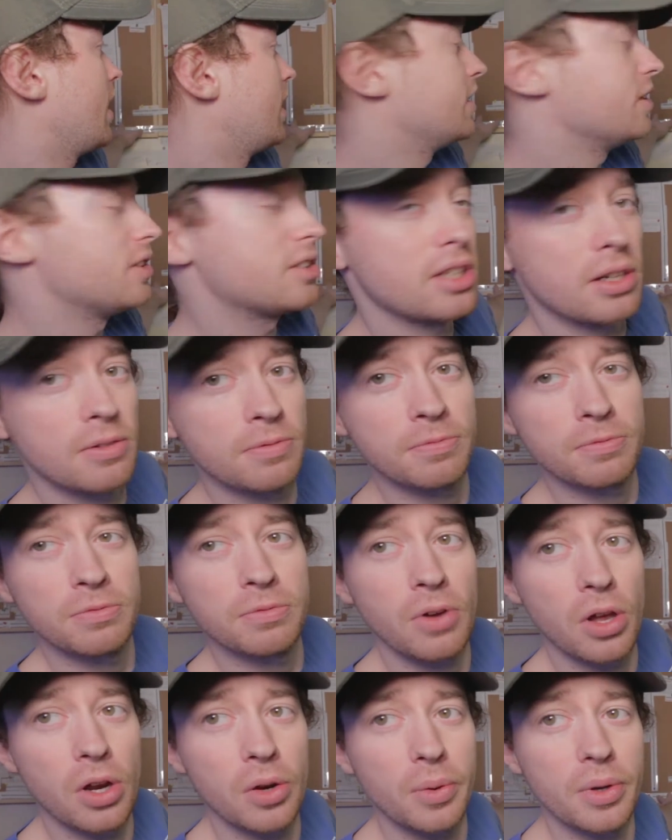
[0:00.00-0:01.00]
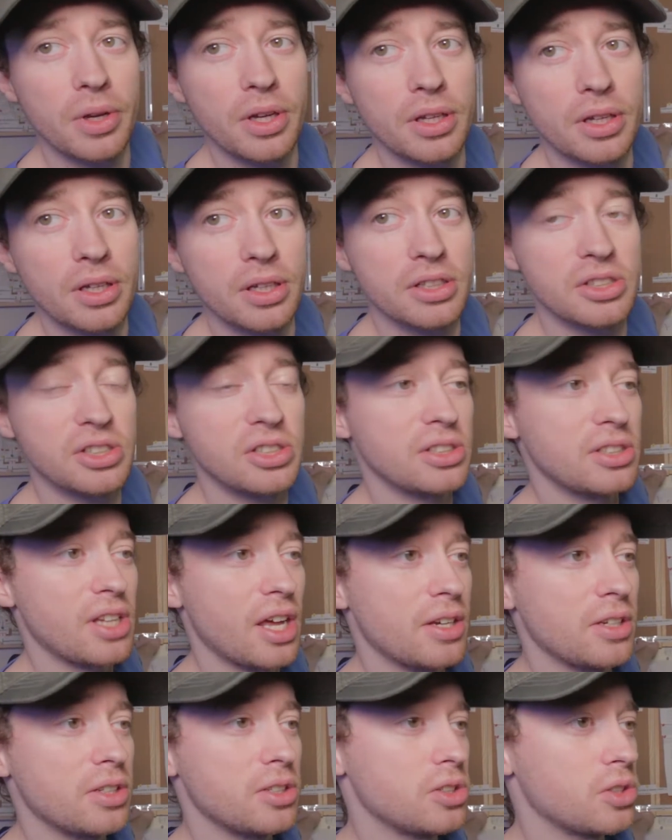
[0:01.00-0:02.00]
and instead of following a
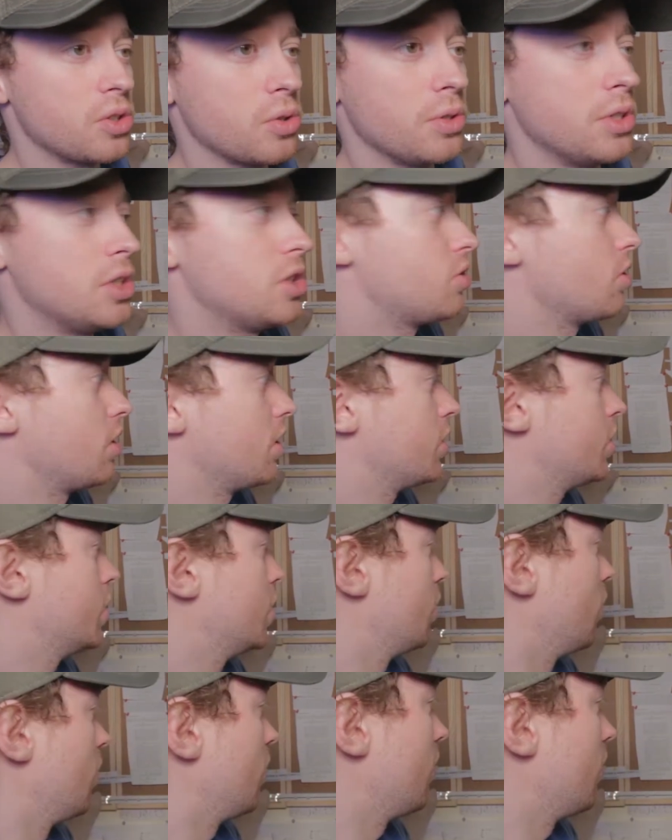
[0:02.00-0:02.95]
standard story structure